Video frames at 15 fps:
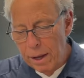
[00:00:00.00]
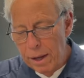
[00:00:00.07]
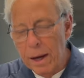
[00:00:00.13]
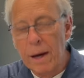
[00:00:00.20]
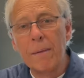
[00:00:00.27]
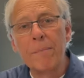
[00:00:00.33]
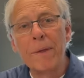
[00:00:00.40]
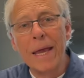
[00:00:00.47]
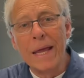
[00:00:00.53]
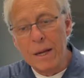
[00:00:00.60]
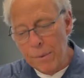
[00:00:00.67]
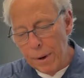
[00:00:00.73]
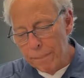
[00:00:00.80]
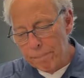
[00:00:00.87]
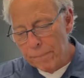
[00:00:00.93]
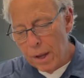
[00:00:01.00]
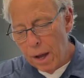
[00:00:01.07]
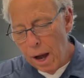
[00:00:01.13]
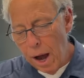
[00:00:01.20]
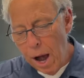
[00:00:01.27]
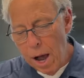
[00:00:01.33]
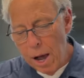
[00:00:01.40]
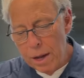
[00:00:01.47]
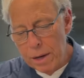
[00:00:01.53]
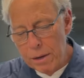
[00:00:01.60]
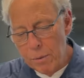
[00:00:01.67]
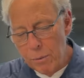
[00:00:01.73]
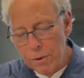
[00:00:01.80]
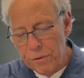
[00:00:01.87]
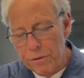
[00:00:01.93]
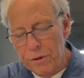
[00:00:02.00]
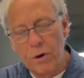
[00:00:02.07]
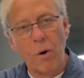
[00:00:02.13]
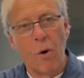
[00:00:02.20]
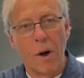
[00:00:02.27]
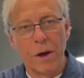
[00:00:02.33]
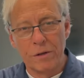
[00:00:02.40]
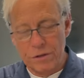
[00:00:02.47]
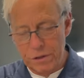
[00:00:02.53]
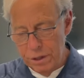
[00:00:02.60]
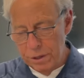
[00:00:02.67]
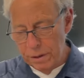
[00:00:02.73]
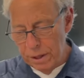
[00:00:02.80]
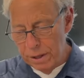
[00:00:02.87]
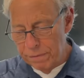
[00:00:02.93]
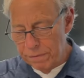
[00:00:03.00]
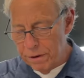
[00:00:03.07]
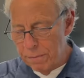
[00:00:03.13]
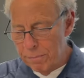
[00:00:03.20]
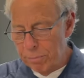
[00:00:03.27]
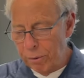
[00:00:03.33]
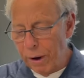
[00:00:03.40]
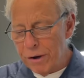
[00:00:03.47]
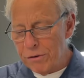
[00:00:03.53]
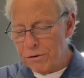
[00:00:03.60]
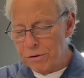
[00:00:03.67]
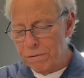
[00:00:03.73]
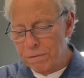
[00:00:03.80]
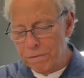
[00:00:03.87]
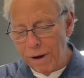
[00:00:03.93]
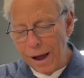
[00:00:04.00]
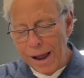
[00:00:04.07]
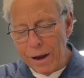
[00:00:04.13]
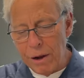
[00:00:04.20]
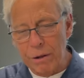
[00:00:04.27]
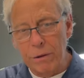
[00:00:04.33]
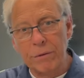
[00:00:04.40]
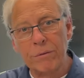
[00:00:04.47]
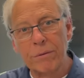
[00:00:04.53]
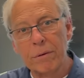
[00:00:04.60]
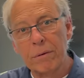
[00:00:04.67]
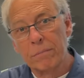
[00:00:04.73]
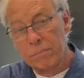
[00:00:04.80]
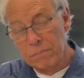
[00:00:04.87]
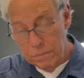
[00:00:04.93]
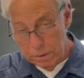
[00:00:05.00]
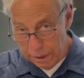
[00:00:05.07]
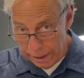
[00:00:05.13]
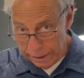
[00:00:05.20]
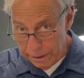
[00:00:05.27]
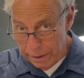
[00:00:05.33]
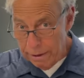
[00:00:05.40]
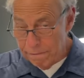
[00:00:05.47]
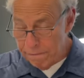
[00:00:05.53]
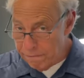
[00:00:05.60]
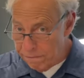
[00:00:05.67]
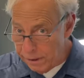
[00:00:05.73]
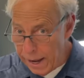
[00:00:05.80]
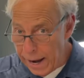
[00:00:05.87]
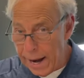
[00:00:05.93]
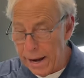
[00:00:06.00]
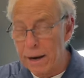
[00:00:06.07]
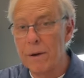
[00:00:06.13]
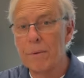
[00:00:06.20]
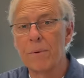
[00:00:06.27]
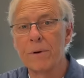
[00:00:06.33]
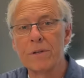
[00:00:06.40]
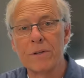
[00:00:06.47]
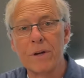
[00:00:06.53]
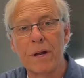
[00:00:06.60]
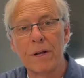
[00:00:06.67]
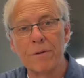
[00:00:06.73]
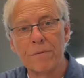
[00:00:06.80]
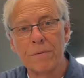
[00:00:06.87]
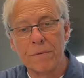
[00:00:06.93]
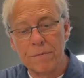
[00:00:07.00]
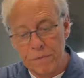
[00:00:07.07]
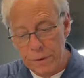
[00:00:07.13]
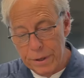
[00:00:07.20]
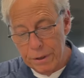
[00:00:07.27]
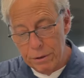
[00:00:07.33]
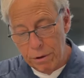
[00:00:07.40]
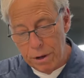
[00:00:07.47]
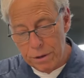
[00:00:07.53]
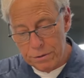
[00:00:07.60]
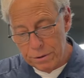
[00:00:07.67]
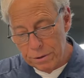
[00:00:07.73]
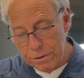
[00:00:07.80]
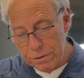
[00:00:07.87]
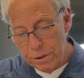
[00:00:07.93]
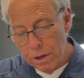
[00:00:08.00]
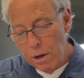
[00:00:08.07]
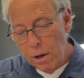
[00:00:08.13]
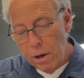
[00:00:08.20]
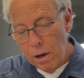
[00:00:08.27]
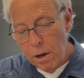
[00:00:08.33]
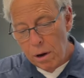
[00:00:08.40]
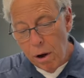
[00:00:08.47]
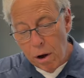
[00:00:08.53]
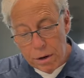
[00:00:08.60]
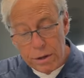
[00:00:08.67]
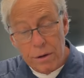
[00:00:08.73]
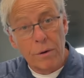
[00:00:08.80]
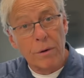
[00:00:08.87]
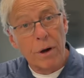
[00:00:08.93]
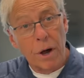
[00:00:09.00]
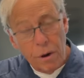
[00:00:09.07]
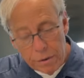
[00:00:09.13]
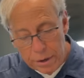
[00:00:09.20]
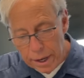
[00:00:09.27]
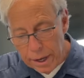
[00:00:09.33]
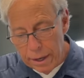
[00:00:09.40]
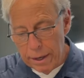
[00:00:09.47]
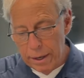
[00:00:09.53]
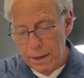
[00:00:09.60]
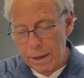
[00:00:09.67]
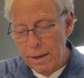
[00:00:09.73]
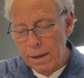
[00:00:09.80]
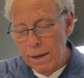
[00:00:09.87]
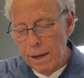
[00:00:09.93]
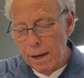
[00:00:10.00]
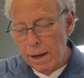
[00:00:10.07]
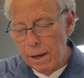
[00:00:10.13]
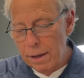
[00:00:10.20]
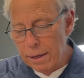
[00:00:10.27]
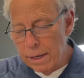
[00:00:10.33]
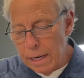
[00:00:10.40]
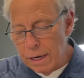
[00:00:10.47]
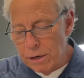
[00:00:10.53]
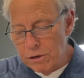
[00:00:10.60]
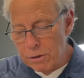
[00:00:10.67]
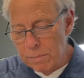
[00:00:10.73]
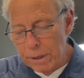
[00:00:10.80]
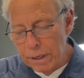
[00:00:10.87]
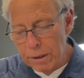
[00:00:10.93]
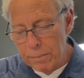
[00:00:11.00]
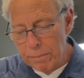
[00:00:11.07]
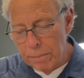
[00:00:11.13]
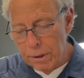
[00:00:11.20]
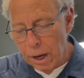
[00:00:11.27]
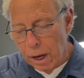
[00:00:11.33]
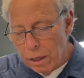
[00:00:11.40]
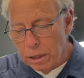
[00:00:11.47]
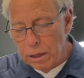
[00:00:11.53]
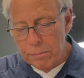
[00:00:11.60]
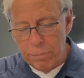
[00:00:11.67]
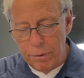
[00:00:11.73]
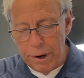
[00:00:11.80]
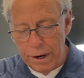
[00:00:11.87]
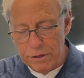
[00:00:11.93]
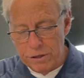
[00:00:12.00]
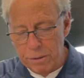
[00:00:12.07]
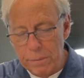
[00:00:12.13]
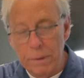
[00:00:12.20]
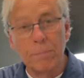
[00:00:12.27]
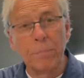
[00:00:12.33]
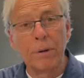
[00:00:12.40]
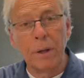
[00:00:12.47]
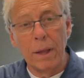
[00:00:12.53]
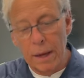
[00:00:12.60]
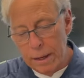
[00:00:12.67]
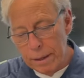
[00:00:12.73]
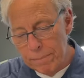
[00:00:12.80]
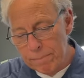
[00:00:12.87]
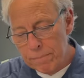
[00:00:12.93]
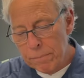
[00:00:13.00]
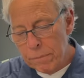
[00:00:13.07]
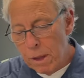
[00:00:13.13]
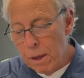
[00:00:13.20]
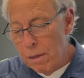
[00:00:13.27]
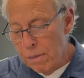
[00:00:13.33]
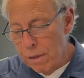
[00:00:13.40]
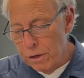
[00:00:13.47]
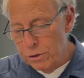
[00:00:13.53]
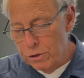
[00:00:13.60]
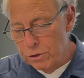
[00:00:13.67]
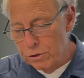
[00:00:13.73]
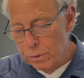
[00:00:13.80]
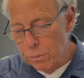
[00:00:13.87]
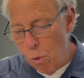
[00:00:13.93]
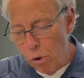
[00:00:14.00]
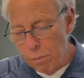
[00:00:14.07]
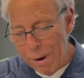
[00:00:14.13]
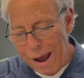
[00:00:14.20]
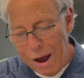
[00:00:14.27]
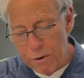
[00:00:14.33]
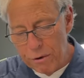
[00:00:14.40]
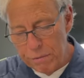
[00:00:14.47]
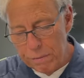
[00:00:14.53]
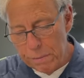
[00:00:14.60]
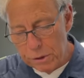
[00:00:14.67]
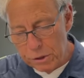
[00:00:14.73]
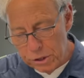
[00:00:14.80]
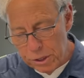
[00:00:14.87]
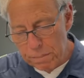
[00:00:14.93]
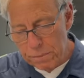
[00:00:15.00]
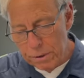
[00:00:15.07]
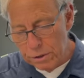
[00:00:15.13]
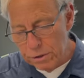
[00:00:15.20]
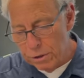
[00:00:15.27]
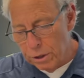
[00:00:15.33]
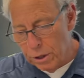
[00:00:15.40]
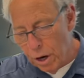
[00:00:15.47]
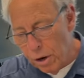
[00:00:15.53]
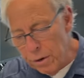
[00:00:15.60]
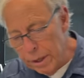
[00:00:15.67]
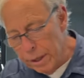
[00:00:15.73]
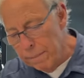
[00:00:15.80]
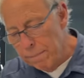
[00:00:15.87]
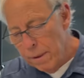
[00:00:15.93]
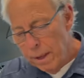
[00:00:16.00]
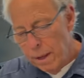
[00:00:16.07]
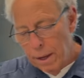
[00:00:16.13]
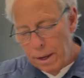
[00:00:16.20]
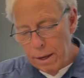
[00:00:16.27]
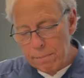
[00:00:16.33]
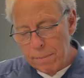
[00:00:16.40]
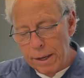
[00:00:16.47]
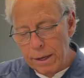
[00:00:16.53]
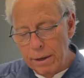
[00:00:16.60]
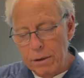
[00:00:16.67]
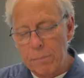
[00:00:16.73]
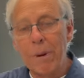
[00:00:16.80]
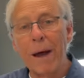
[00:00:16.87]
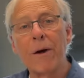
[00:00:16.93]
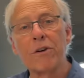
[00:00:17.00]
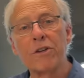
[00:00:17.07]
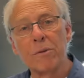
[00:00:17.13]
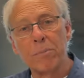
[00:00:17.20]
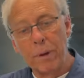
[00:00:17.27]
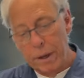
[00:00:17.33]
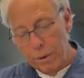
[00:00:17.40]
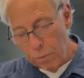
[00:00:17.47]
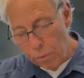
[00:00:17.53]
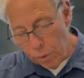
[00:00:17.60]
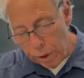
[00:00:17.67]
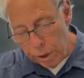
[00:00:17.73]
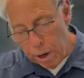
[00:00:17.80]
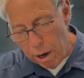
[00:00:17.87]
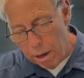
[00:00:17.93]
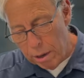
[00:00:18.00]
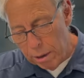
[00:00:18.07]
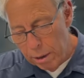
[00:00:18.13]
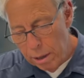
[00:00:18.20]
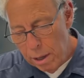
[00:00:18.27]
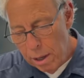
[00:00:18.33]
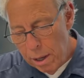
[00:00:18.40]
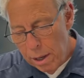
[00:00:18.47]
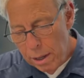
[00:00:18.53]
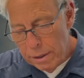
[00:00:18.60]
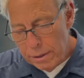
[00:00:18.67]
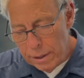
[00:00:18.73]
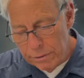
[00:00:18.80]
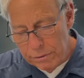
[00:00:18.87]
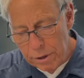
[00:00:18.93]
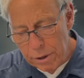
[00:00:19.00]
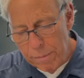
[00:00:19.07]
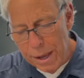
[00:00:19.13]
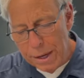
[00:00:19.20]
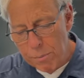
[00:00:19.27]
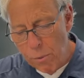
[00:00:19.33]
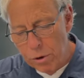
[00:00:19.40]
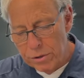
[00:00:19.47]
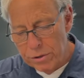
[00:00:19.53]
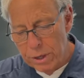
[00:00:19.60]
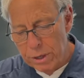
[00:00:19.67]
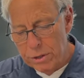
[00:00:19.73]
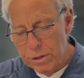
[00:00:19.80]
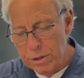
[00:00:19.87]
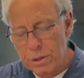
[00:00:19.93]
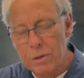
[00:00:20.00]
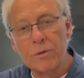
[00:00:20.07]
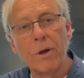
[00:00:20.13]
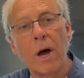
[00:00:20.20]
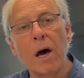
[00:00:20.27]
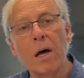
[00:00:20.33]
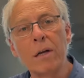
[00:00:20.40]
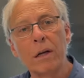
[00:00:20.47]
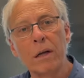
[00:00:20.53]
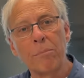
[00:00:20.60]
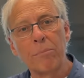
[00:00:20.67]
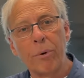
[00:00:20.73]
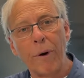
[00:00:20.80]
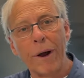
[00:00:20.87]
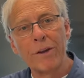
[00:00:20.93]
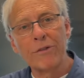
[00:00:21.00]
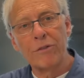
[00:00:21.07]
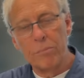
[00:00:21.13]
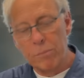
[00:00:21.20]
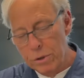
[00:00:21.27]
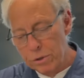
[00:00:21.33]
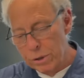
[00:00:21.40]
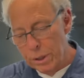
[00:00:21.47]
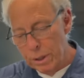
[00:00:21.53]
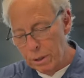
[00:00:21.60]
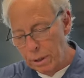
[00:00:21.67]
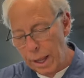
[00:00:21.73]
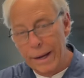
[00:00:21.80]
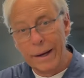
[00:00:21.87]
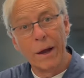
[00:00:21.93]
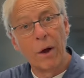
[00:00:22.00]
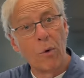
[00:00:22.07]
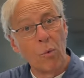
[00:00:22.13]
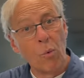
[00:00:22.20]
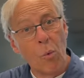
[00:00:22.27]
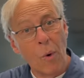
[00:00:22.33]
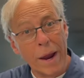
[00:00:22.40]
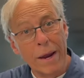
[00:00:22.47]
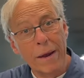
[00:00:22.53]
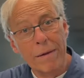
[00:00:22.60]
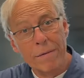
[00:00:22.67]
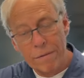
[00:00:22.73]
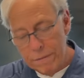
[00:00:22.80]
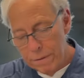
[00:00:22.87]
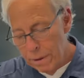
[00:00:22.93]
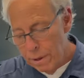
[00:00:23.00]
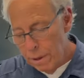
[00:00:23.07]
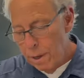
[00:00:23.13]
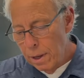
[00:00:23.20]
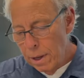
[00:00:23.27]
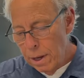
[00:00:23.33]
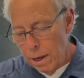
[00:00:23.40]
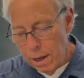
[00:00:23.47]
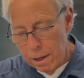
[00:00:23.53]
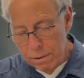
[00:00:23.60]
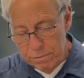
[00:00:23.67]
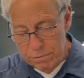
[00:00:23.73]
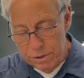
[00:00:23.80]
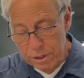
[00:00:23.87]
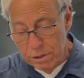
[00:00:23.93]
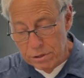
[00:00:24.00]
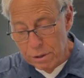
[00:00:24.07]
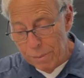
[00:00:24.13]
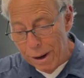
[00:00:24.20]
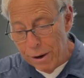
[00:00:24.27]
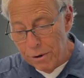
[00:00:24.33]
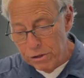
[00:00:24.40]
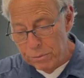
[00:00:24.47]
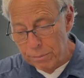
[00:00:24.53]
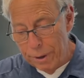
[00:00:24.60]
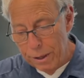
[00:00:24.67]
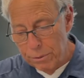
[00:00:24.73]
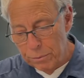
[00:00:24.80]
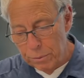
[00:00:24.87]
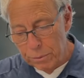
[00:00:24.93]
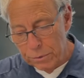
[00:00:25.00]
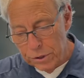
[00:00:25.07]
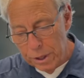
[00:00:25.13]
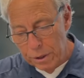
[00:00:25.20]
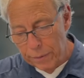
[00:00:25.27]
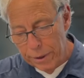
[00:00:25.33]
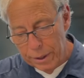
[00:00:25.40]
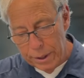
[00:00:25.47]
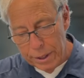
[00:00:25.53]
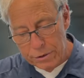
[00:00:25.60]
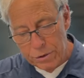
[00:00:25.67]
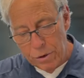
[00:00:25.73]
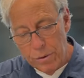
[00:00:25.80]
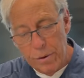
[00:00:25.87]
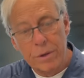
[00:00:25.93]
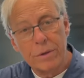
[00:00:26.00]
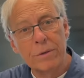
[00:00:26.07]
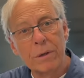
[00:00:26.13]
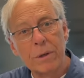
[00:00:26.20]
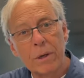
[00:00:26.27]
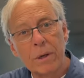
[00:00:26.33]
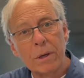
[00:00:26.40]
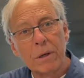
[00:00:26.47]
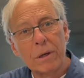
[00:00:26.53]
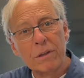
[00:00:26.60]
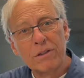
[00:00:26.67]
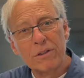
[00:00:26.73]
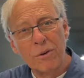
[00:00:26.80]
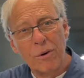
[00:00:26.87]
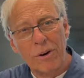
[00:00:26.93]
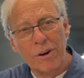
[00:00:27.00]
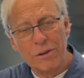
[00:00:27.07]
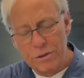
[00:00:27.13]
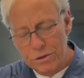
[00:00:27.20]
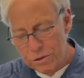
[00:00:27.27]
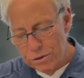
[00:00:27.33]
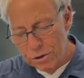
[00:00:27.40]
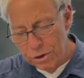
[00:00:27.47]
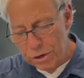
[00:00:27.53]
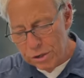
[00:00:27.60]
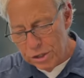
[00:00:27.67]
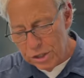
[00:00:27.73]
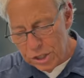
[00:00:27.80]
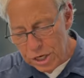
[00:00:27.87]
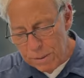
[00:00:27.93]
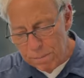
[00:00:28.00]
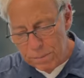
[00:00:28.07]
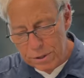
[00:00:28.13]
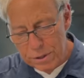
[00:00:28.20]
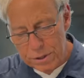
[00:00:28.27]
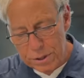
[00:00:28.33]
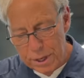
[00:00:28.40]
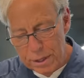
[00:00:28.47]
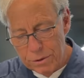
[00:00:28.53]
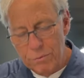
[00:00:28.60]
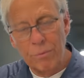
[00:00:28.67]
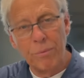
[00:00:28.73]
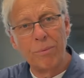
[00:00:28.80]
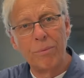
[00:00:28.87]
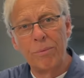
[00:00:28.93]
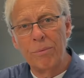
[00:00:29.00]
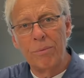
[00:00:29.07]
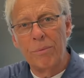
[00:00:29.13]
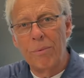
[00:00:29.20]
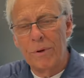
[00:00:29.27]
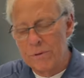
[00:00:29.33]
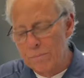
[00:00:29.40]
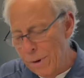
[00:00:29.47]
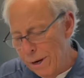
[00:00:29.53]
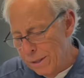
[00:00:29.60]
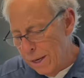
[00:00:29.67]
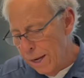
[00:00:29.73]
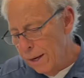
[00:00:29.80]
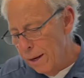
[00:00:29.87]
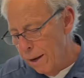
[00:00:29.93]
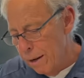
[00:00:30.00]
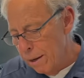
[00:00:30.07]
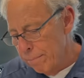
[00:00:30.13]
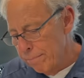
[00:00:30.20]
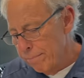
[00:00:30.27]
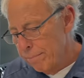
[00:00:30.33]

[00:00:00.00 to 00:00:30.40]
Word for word: Um, anyway, on with the question. If compressed files, like FLAC, which stands for Free Lossless Audio Codec, uh, needs to be uncompressed to be played, thus using more power from the chip that's decoding it and making the power supply work harder. Doesn't it make more sense to use uncompressed music like WAVE, uh, since the power supply will generate less noise? Storage is dirt cheap these days. What's my take on it?